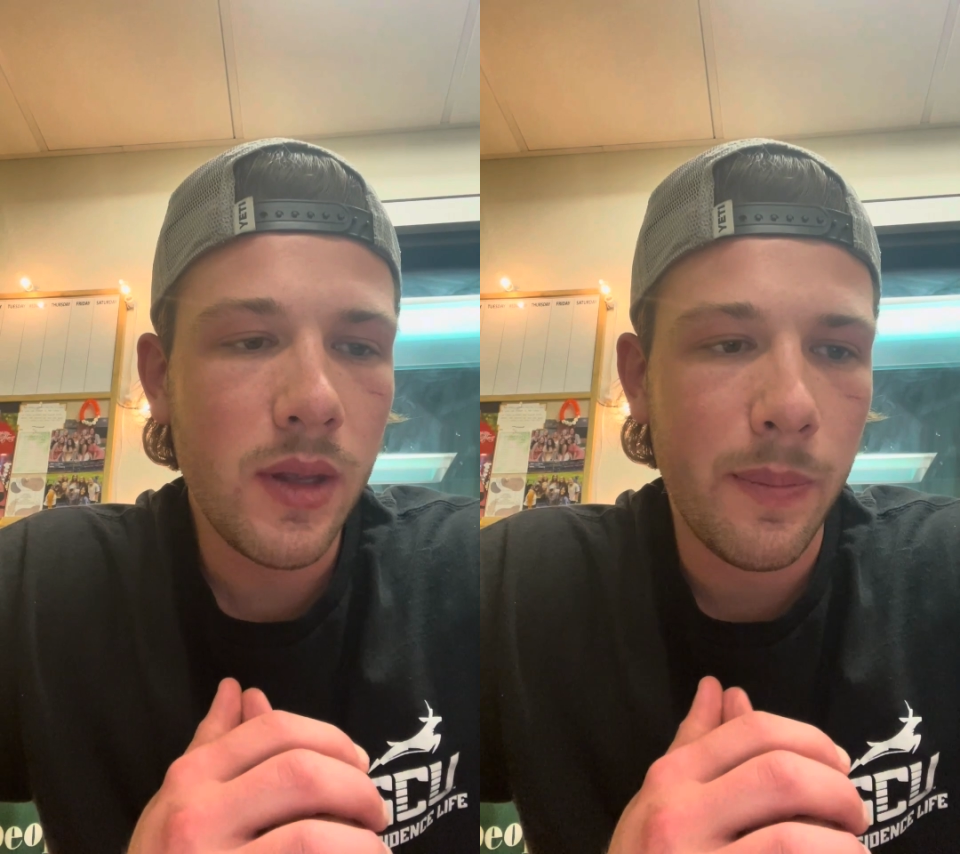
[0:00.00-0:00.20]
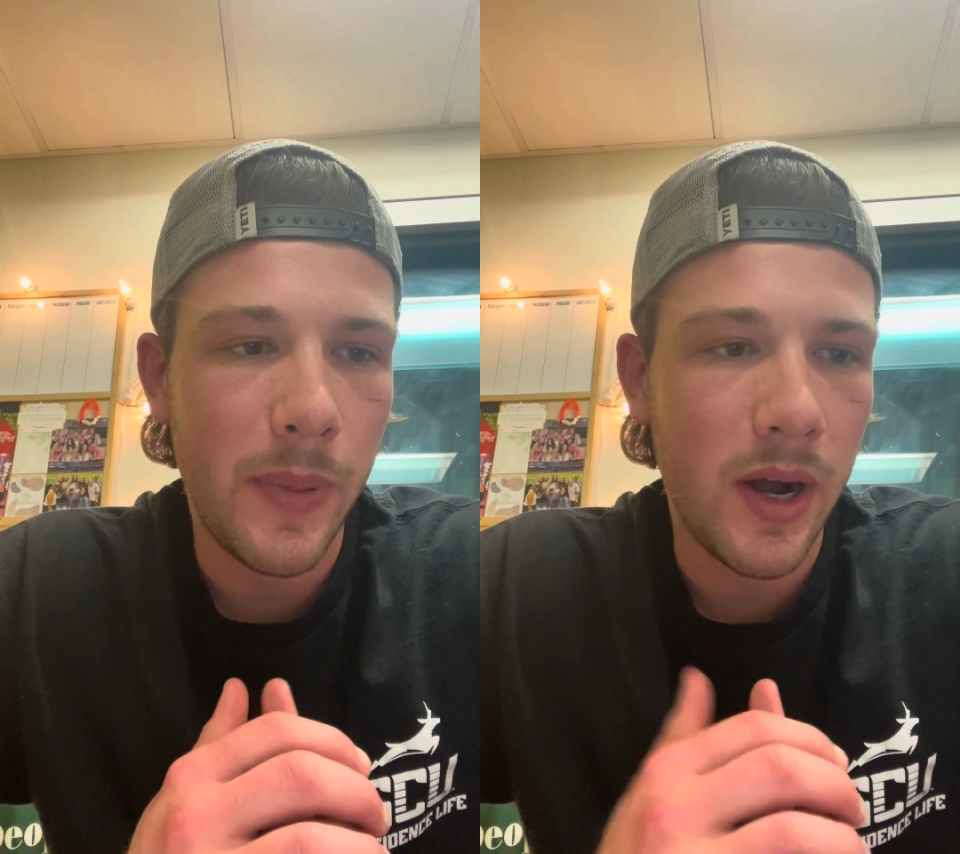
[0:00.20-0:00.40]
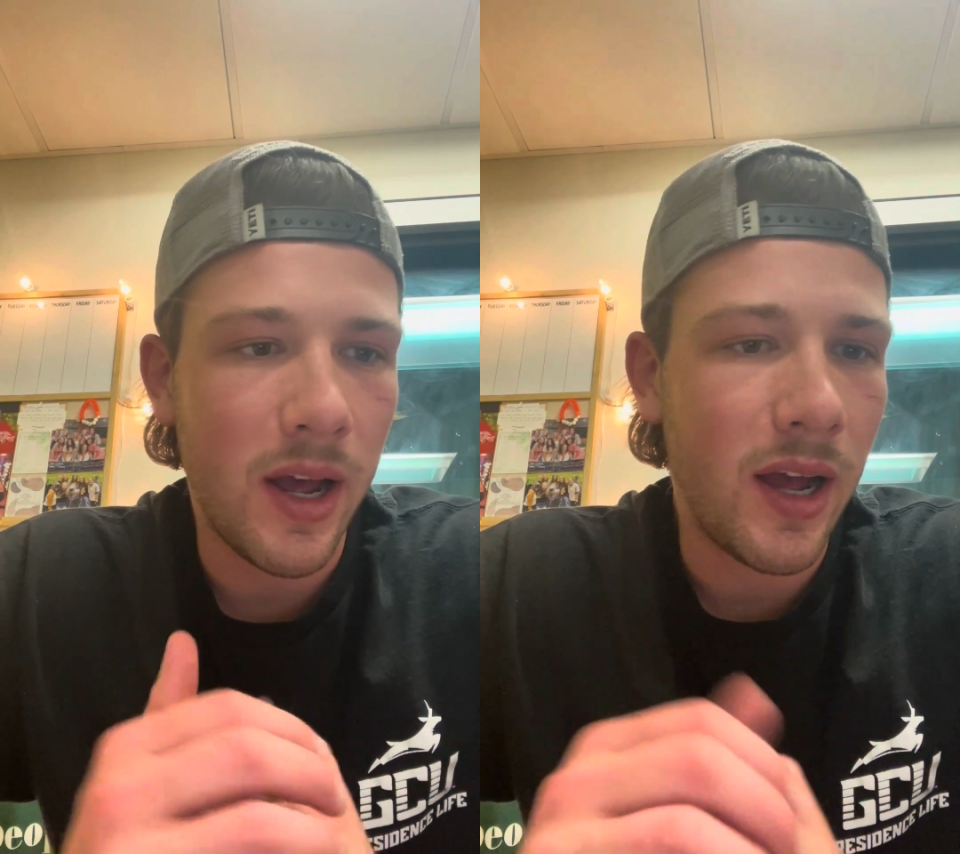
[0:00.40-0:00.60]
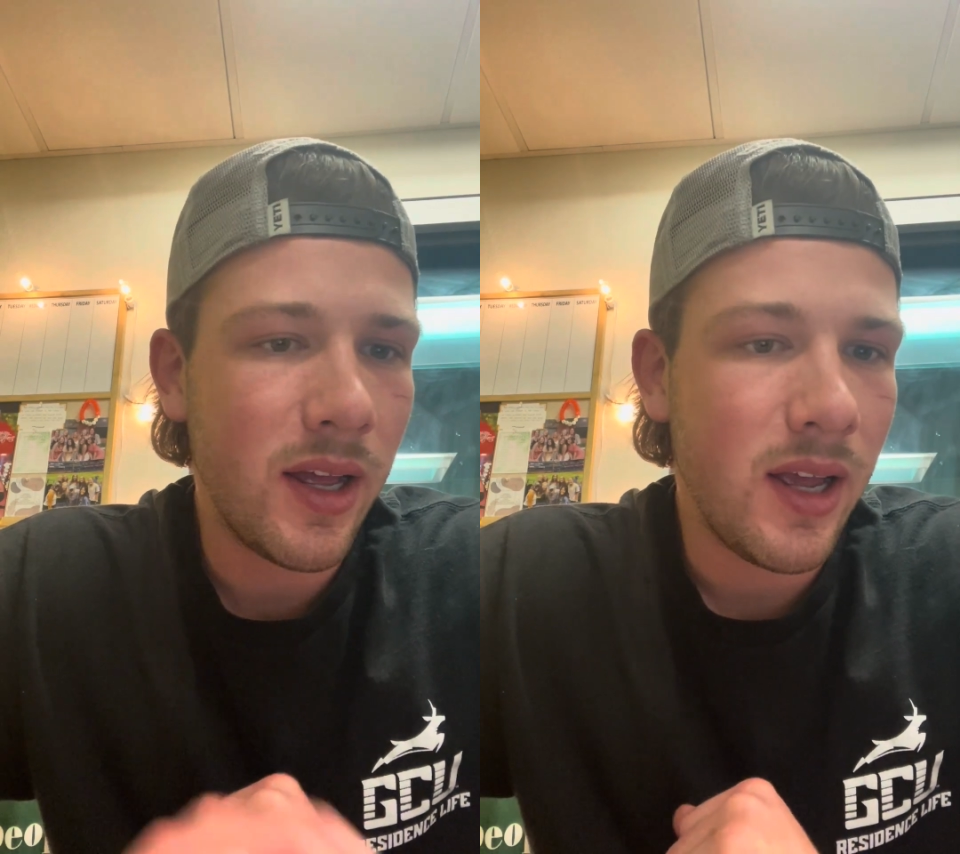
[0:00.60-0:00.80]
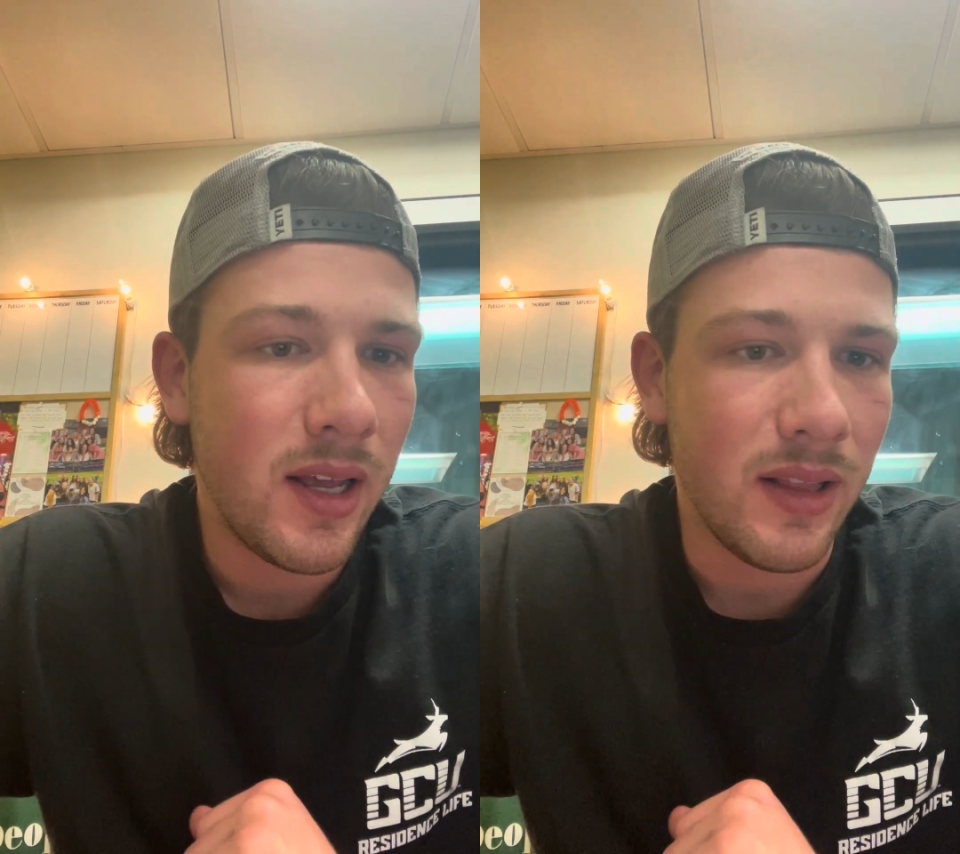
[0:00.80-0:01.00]
But
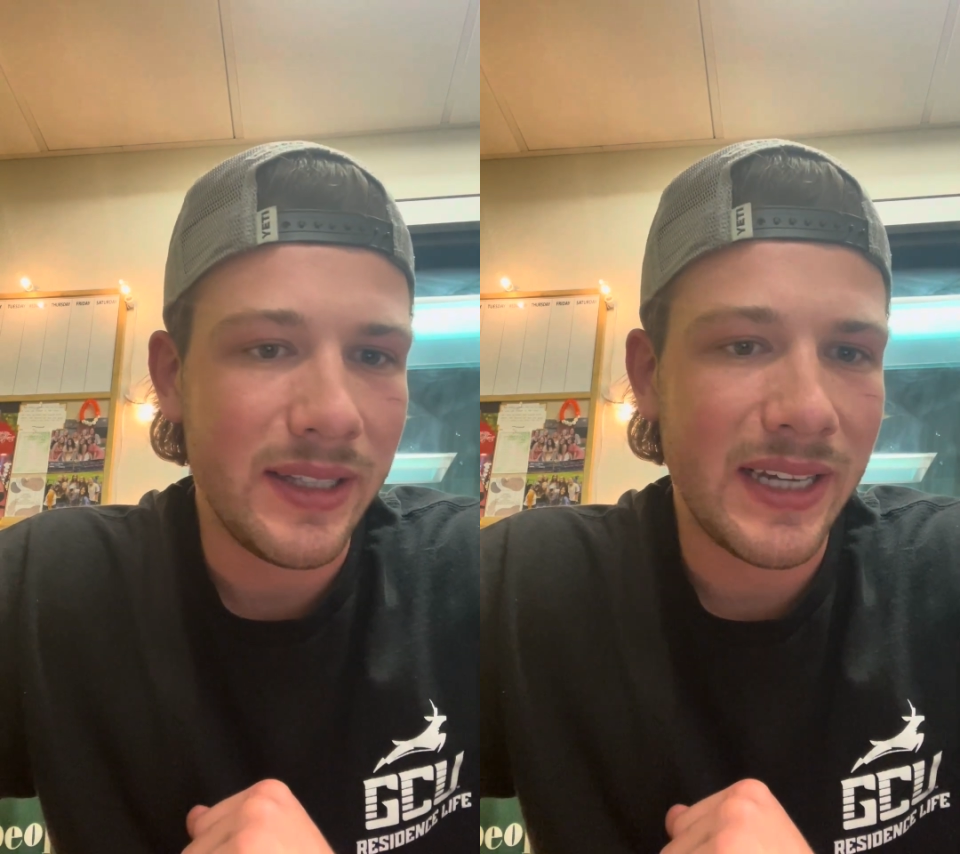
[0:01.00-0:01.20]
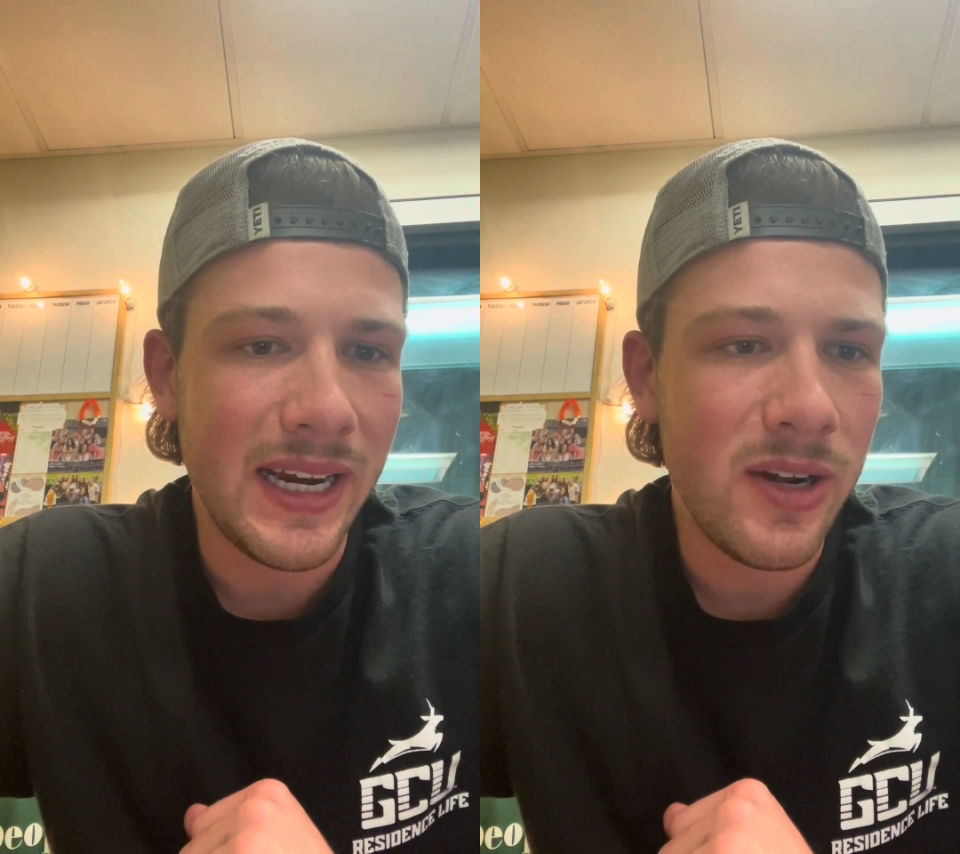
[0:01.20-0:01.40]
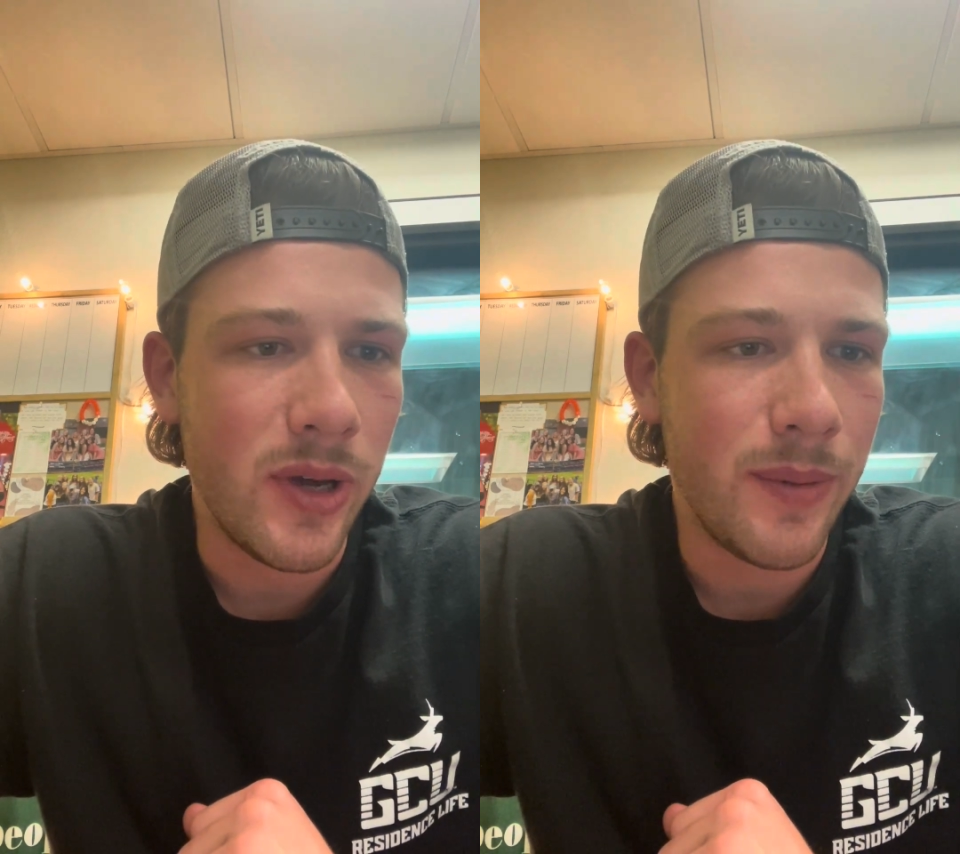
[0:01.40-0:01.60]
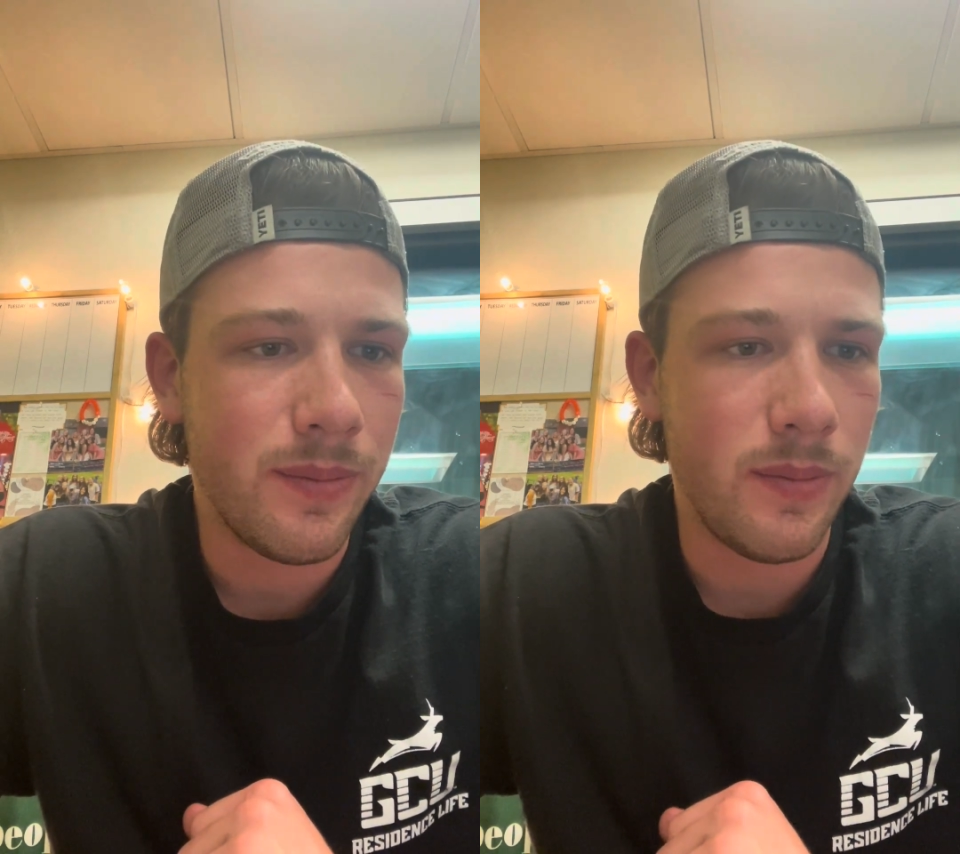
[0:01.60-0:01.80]
let's get into it.